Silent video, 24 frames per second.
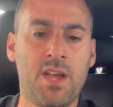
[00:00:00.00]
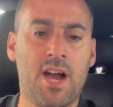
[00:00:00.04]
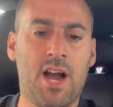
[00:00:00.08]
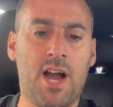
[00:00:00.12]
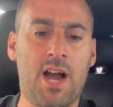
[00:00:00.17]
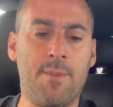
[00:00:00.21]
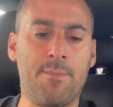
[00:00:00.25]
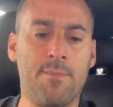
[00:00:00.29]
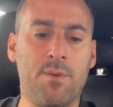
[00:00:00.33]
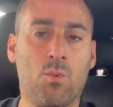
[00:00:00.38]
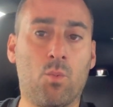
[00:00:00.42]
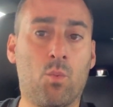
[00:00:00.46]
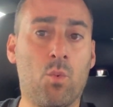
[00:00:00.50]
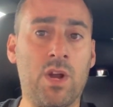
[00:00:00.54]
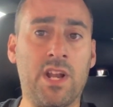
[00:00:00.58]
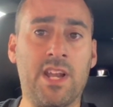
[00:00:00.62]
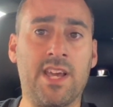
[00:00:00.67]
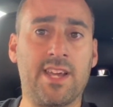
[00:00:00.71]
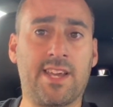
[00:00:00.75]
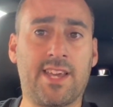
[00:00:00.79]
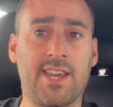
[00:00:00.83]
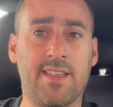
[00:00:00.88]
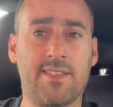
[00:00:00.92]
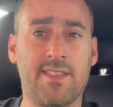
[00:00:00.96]
Will
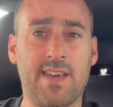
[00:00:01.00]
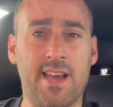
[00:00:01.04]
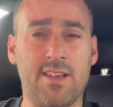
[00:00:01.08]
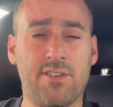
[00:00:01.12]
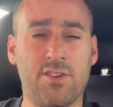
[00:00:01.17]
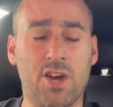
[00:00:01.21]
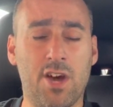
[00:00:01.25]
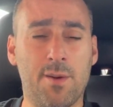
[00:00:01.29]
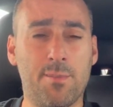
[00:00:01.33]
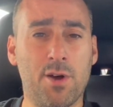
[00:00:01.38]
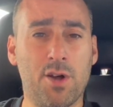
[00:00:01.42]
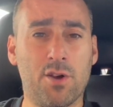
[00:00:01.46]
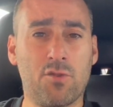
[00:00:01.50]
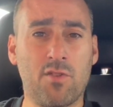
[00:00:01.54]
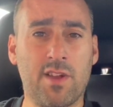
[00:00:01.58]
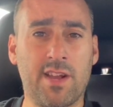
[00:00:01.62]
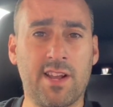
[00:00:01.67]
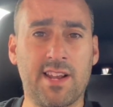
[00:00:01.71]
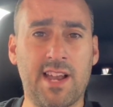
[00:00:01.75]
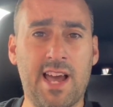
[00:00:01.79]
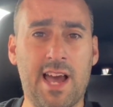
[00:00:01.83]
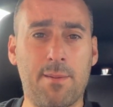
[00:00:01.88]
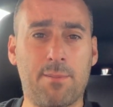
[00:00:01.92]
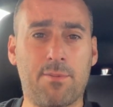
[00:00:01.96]
it get that
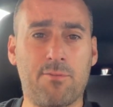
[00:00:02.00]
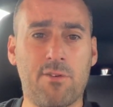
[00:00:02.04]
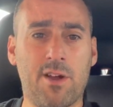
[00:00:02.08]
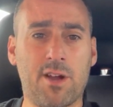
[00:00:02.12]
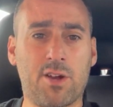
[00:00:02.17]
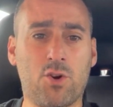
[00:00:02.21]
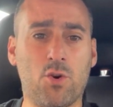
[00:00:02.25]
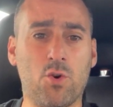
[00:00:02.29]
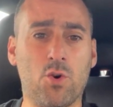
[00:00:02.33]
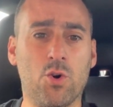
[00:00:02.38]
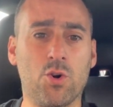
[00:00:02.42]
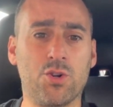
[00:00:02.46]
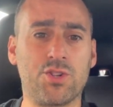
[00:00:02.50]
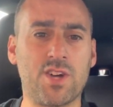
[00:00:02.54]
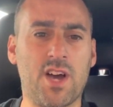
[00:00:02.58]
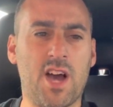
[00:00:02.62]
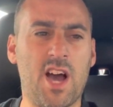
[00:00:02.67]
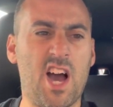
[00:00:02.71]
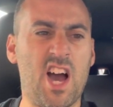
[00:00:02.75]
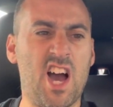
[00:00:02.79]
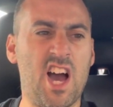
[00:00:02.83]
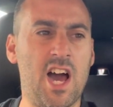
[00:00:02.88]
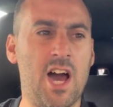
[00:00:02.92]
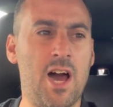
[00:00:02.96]
Nürburgring lap record?
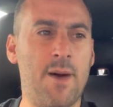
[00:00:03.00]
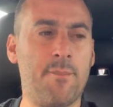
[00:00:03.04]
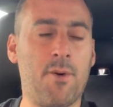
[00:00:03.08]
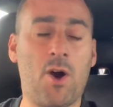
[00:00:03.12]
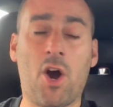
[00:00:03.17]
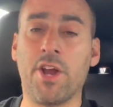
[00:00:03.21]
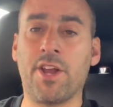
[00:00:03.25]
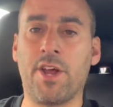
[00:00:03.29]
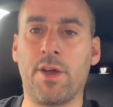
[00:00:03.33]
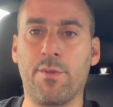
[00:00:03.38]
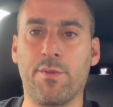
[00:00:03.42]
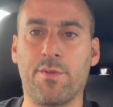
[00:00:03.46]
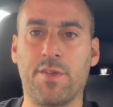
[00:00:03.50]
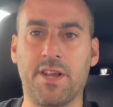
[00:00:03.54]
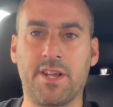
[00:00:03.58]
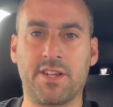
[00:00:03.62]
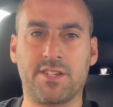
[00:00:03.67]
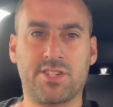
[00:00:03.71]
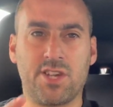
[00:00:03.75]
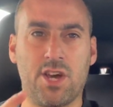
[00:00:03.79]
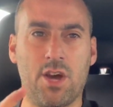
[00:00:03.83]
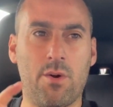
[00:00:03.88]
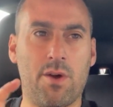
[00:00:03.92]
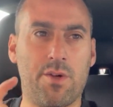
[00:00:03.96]
I don't
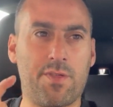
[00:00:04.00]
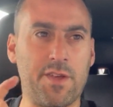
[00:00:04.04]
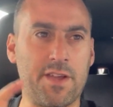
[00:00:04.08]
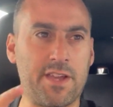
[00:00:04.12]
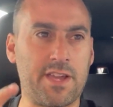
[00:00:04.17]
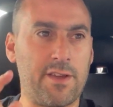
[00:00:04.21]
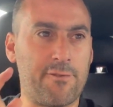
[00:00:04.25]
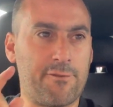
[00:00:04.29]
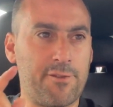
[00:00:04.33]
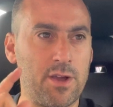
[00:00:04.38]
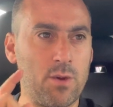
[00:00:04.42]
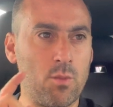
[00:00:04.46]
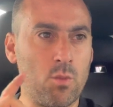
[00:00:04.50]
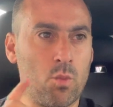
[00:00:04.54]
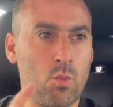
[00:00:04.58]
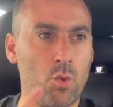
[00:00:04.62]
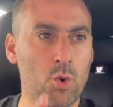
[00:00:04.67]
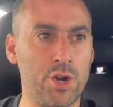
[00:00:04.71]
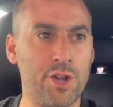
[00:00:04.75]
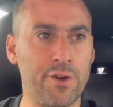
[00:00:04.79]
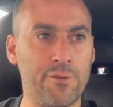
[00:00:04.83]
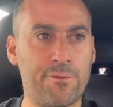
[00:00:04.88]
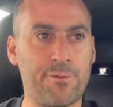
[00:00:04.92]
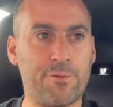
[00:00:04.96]
think so. I think if it
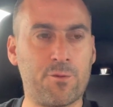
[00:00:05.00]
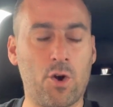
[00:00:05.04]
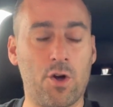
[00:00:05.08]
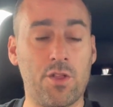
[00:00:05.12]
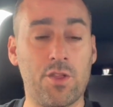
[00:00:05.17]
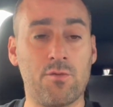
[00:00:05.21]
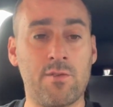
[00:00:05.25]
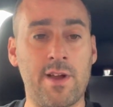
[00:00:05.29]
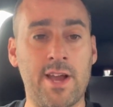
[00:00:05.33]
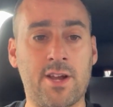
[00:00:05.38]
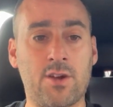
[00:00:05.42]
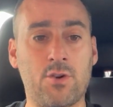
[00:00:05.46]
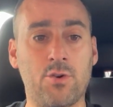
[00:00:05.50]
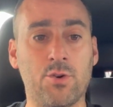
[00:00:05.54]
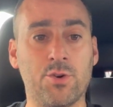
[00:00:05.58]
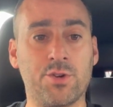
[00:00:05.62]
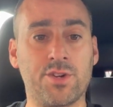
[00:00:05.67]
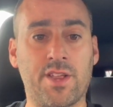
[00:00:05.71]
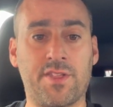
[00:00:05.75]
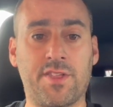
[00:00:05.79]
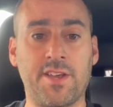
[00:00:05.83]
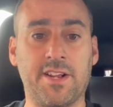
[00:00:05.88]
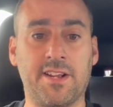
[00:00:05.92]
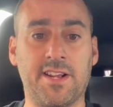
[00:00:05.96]
would have got the
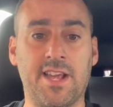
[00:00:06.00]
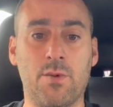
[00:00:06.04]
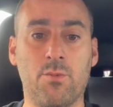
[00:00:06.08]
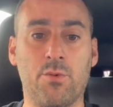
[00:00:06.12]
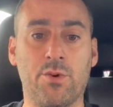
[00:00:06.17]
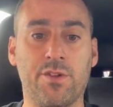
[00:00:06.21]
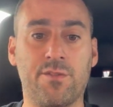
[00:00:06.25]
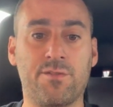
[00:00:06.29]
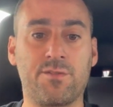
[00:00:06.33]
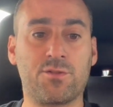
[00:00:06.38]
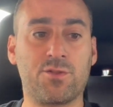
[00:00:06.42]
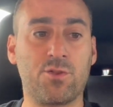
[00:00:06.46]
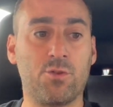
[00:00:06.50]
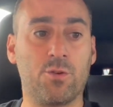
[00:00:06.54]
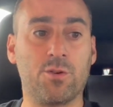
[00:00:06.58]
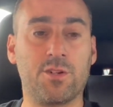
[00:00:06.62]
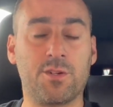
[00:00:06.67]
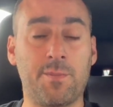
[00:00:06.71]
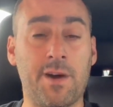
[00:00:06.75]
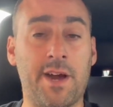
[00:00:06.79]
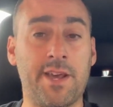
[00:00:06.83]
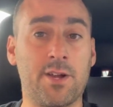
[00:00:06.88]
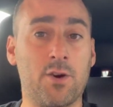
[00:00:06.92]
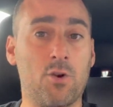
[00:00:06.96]
record, I think they would have
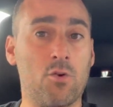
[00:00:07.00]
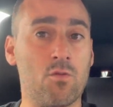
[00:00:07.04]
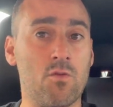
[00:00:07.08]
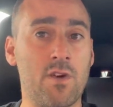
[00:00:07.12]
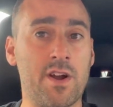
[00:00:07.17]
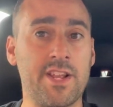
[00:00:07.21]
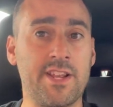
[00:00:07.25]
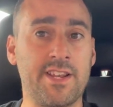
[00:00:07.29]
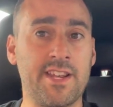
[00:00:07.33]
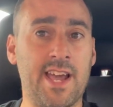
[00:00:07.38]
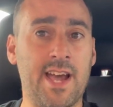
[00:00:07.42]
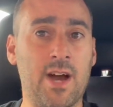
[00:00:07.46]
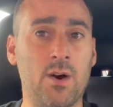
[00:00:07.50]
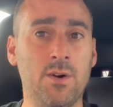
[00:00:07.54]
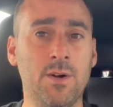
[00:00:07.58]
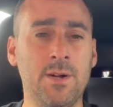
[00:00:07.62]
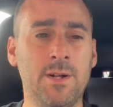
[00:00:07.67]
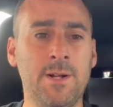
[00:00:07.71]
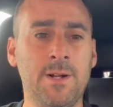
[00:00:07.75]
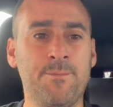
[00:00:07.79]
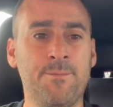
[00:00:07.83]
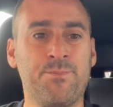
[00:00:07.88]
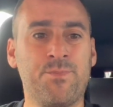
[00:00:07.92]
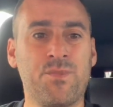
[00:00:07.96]
talked about it already now,
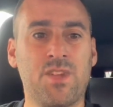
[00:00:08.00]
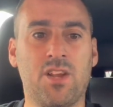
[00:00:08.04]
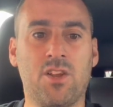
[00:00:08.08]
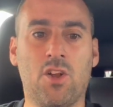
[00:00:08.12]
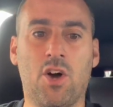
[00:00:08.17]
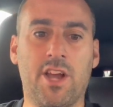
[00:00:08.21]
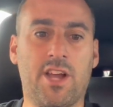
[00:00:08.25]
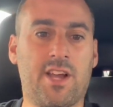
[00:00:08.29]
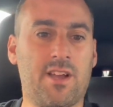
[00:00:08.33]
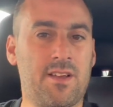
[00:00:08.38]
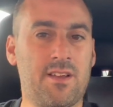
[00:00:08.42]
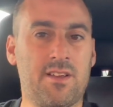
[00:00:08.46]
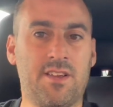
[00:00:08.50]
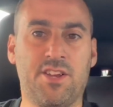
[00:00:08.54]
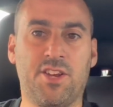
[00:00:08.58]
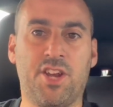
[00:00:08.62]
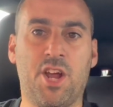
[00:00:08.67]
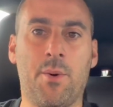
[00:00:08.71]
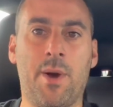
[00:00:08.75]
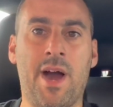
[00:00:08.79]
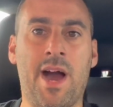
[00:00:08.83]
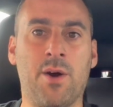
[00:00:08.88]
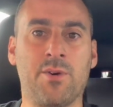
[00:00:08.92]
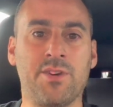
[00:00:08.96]
like, you
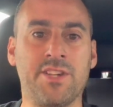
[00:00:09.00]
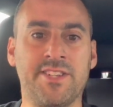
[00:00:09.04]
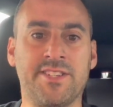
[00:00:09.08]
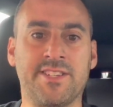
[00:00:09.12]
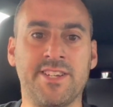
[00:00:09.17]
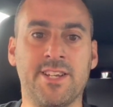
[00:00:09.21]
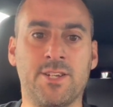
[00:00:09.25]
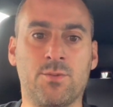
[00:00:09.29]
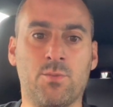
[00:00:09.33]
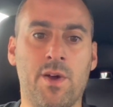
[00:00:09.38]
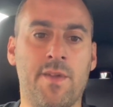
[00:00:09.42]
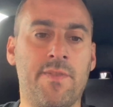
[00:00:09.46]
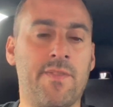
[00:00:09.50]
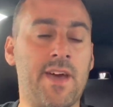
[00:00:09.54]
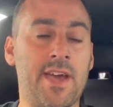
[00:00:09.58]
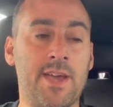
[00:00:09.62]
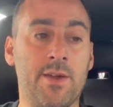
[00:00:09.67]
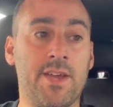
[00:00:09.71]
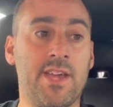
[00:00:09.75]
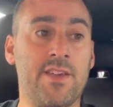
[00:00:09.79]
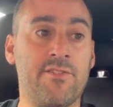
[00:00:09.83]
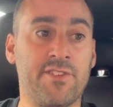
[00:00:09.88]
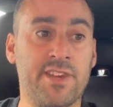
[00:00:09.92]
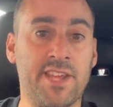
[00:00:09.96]
know, Audi did when
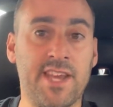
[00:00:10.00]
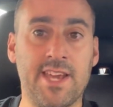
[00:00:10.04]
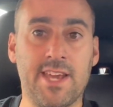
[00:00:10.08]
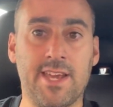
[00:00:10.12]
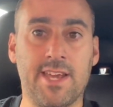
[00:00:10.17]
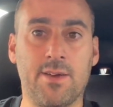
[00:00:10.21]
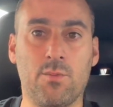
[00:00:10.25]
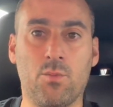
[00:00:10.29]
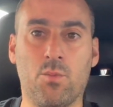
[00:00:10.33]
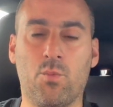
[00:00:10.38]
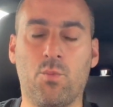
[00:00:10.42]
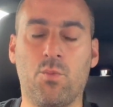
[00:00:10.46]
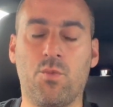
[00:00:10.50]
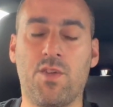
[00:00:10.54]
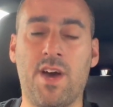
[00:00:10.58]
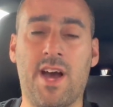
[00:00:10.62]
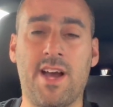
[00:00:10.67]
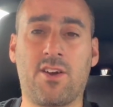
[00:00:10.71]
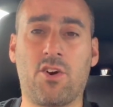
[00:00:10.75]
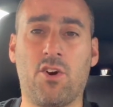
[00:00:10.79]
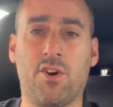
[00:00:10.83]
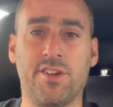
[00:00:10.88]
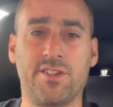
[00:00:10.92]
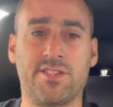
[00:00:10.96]
they even hit it
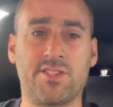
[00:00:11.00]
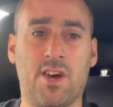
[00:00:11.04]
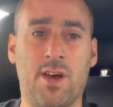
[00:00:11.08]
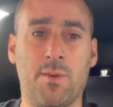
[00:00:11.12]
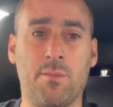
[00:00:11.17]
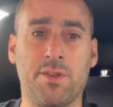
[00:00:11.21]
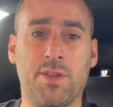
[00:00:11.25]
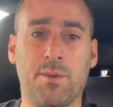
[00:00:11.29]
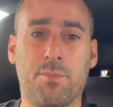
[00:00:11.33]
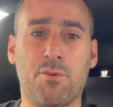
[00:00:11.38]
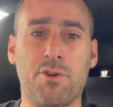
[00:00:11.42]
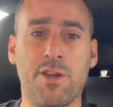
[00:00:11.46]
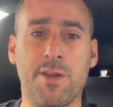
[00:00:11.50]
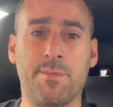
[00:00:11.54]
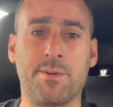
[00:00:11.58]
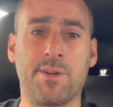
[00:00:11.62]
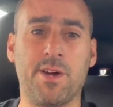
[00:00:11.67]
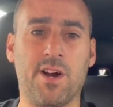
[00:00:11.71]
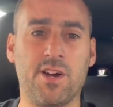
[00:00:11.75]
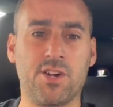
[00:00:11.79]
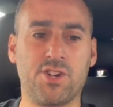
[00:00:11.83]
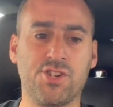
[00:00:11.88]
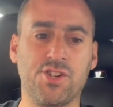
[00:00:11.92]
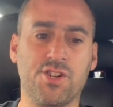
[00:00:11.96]
that kind of time with a
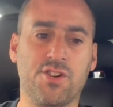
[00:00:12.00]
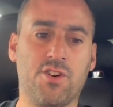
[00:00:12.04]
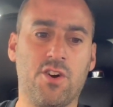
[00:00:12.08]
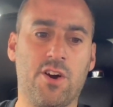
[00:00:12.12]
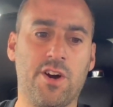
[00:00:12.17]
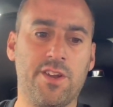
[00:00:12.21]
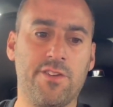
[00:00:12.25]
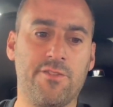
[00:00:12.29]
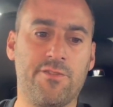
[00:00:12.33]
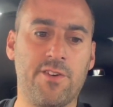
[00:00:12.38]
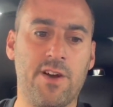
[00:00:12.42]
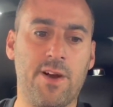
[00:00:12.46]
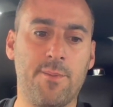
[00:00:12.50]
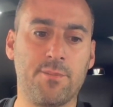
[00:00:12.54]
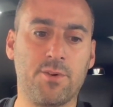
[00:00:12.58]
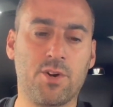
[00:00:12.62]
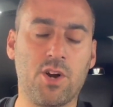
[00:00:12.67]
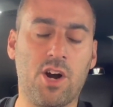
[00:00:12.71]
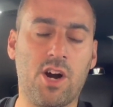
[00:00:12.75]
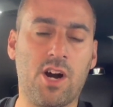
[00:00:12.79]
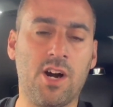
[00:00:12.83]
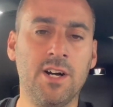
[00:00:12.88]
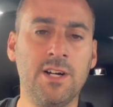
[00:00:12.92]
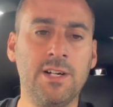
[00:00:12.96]
pre-production kind of
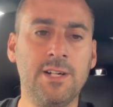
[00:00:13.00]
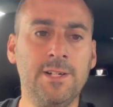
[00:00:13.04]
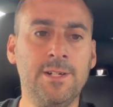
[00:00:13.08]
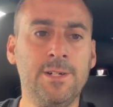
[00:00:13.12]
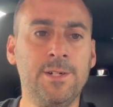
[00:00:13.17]
car.